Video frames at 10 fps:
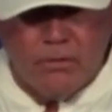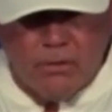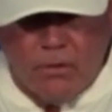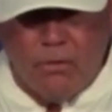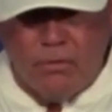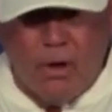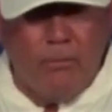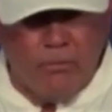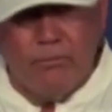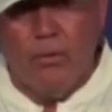hold on
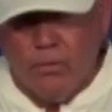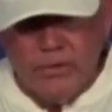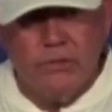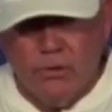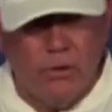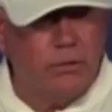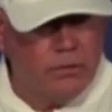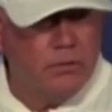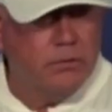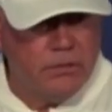before we start
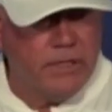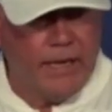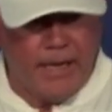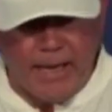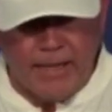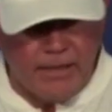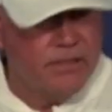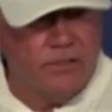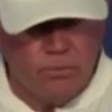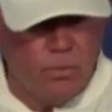saying, hey,
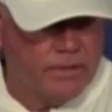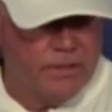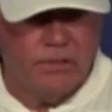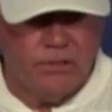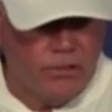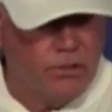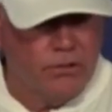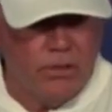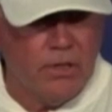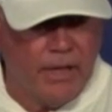this is what this is going
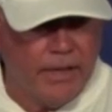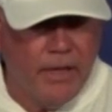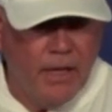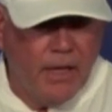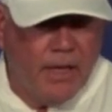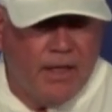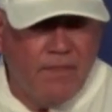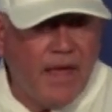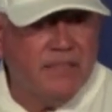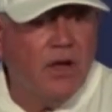to look like.
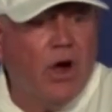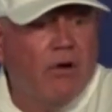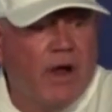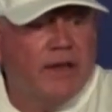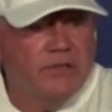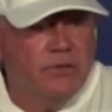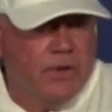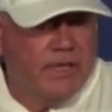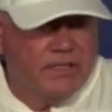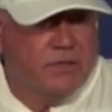And that's our
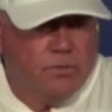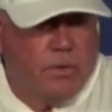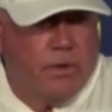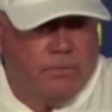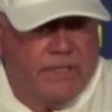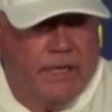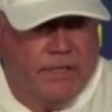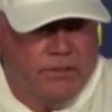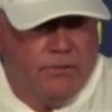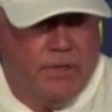attitude, I guess, is what I'm
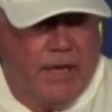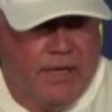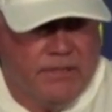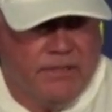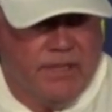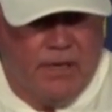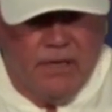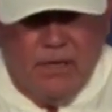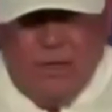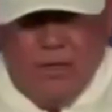saying to you guys, is
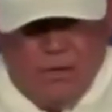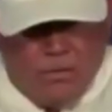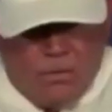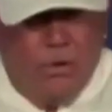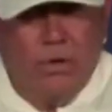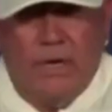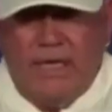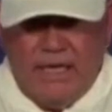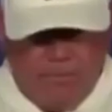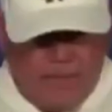that we're going to
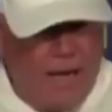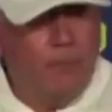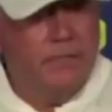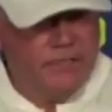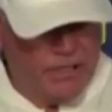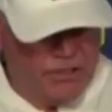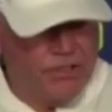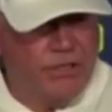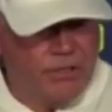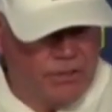keep
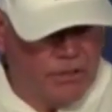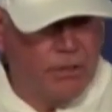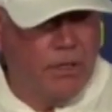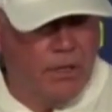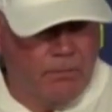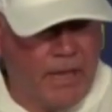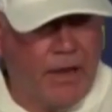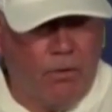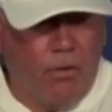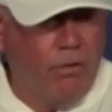competition um,
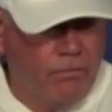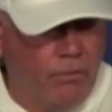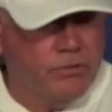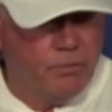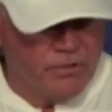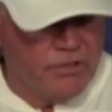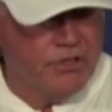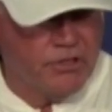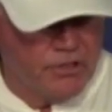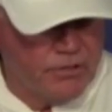at all those
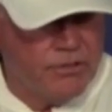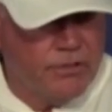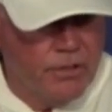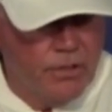positions